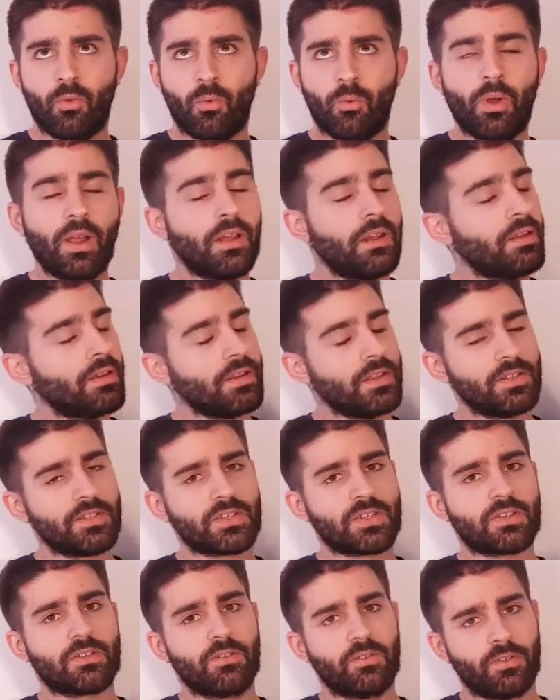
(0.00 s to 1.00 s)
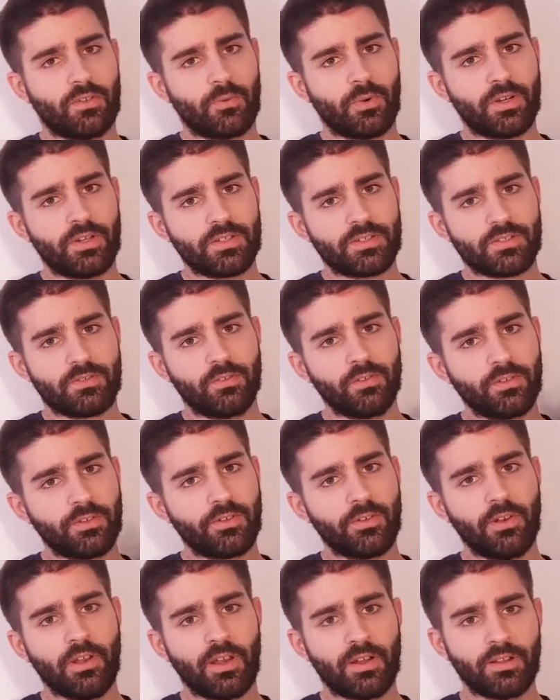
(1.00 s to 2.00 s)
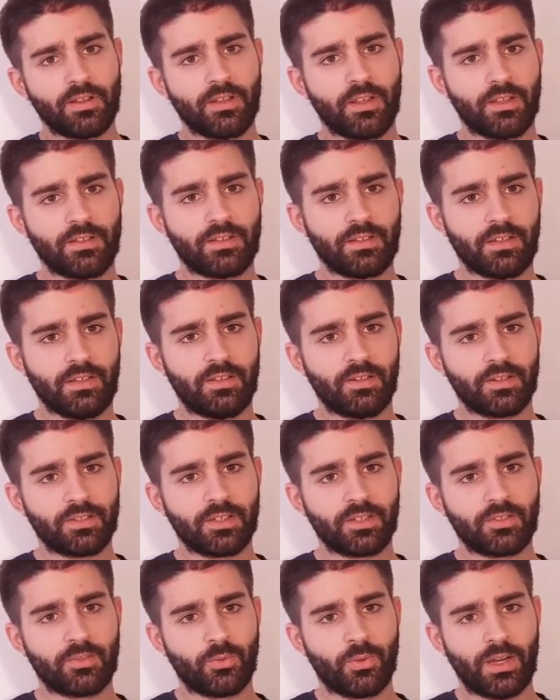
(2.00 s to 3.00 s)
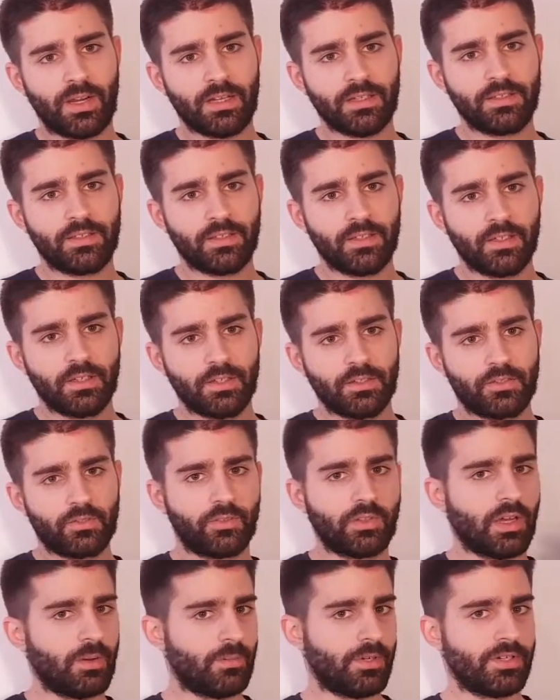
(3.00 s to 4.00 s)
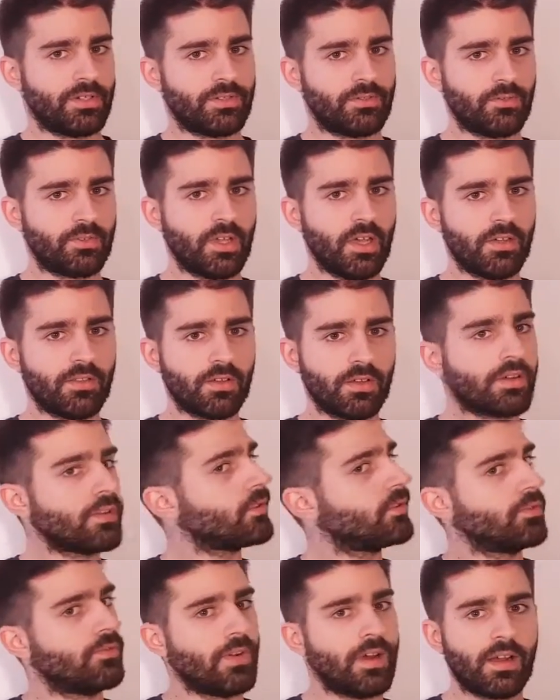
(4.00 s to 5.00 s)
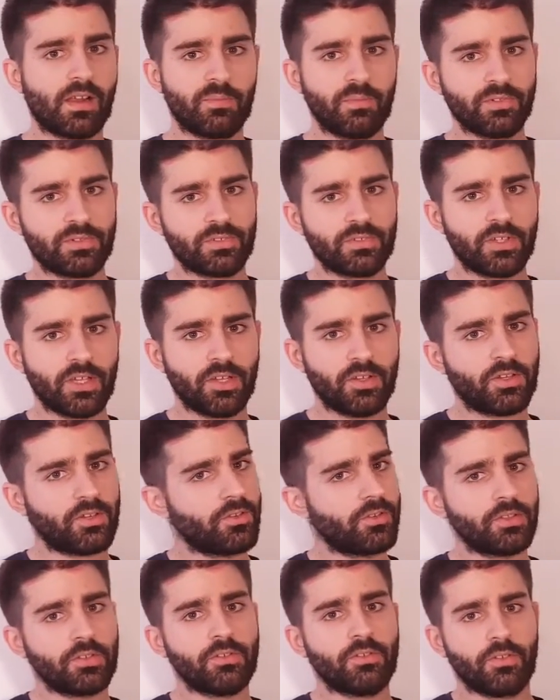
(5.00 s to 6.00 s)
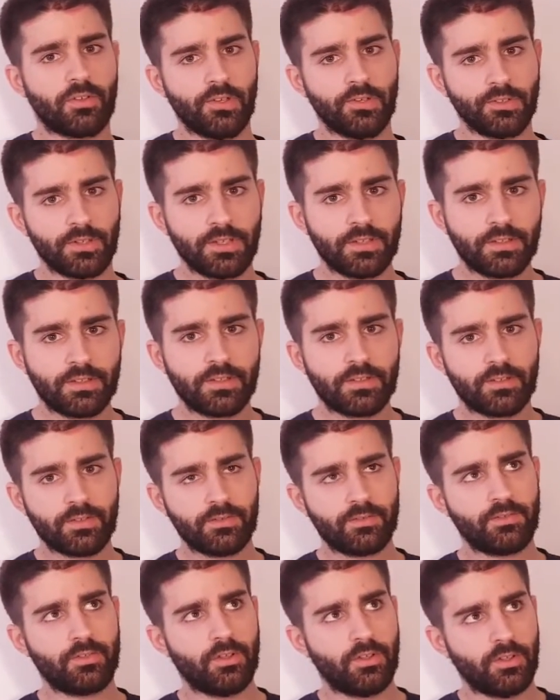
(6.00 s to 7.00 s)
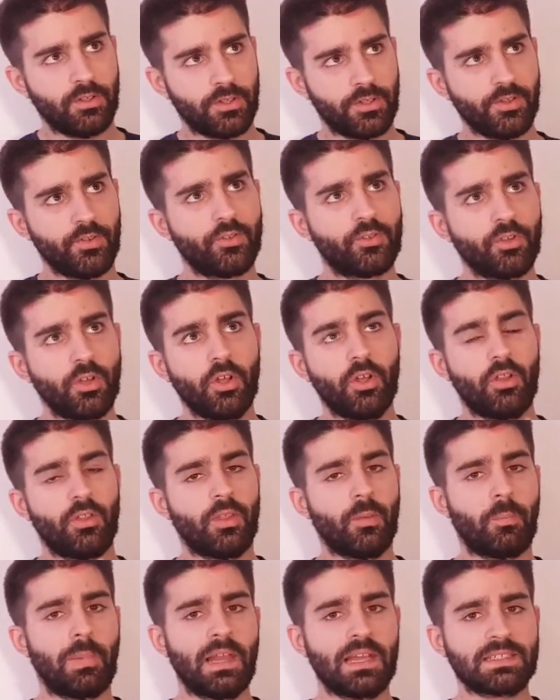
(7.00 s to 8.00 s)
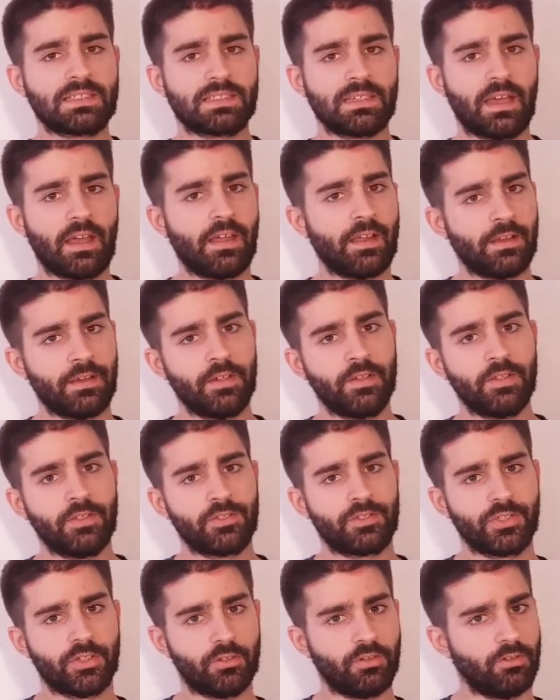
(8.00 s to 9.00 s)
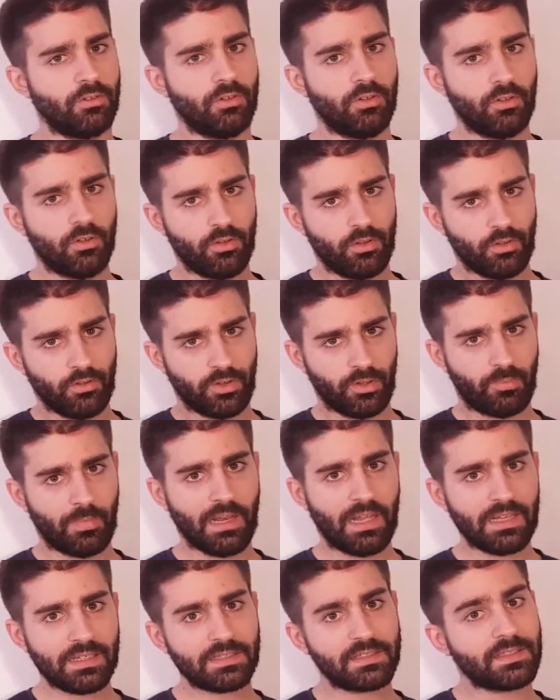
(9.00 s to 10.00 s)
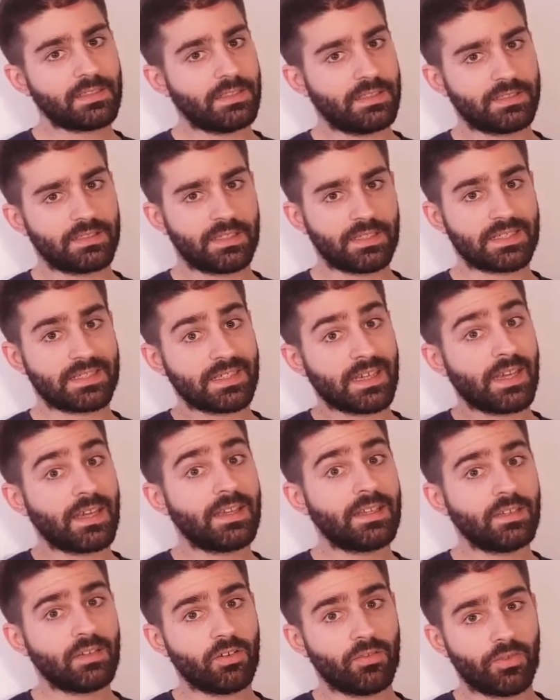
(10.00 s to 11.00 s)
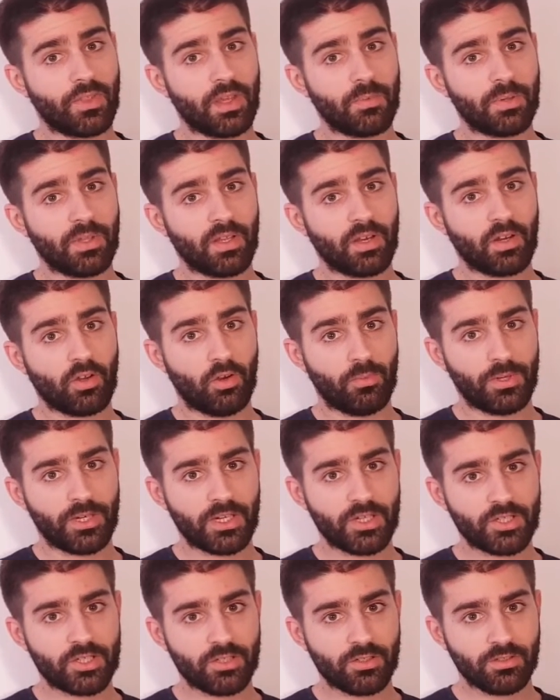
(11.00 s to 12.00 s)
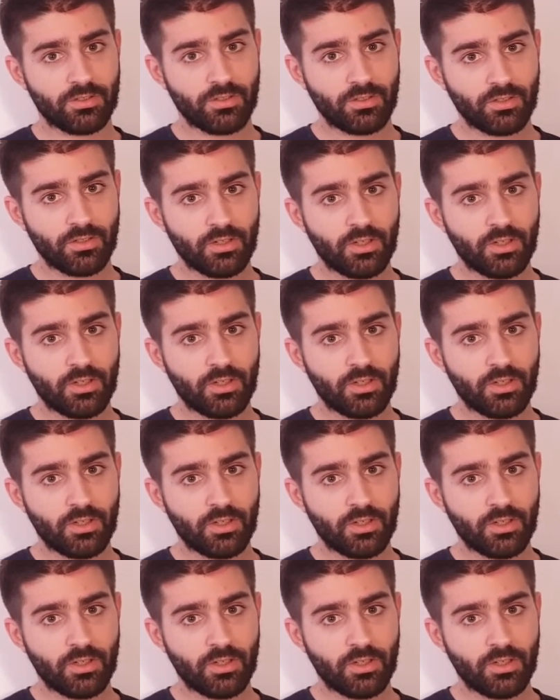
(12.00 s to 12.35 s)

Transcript: When you were in school, you learned that in order to add two numbers together, two variables together, you need to use the plus sign. So the plus is the sign of the operation